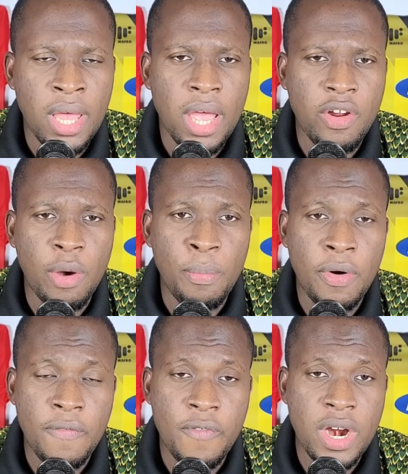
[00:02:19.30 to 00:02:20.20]
A number
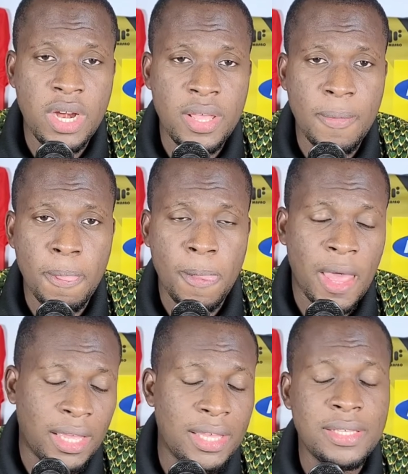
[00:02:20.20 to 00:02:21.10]
of friendly
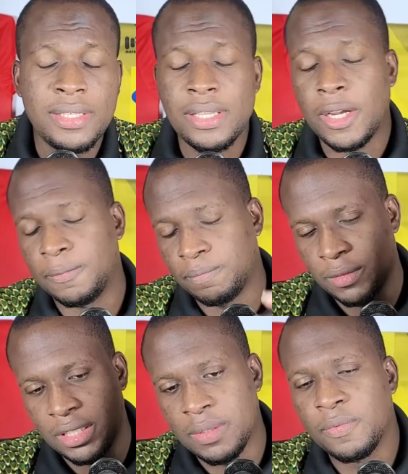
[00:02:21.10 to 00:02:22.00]
against
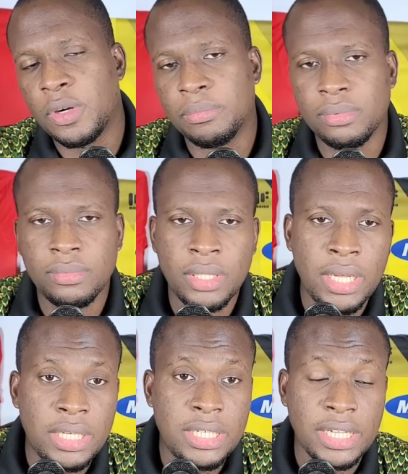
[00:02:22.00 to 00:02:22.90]
the team from
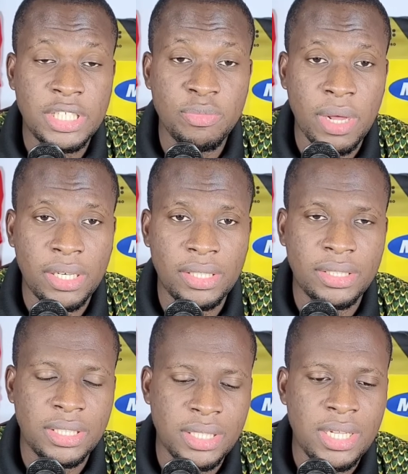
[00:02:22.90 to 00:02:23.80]
Techiman.
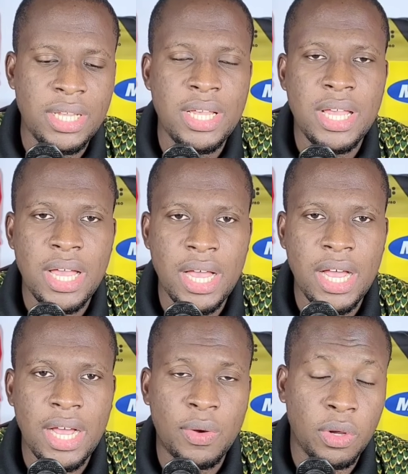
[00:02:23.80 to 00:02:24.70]

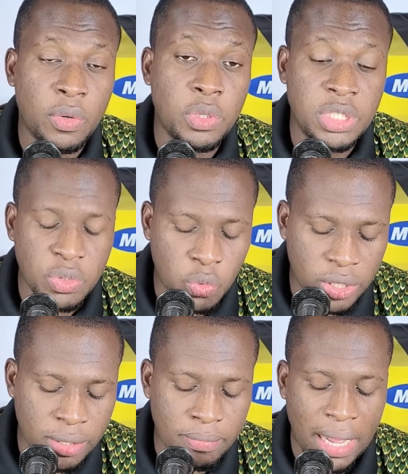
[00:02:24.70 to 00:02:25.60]
Kotoko team
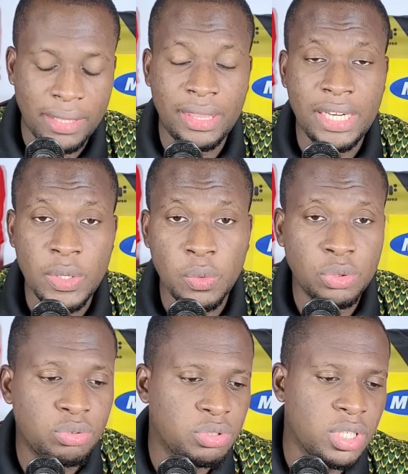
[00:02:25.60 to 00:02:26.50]
Kunim by
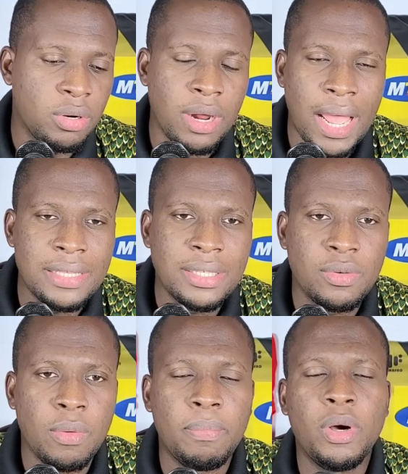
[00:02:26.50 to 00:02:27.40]
3-0.
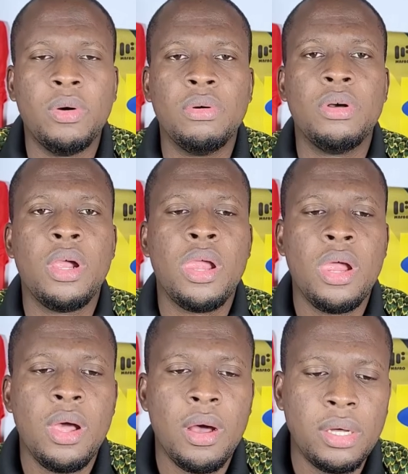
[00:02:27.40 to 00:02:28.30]
Isaac Opon,
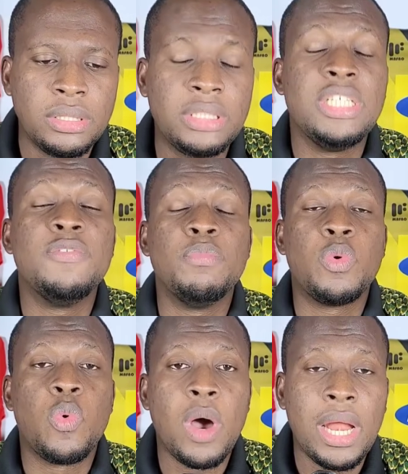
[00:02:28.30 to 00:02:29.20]
Steve
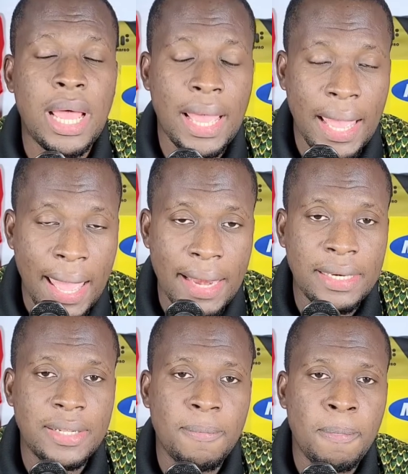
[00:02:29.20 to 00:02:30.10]
Mukwala,
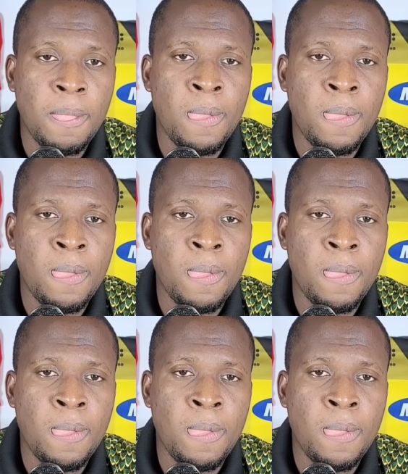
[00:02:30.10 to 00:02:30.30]
and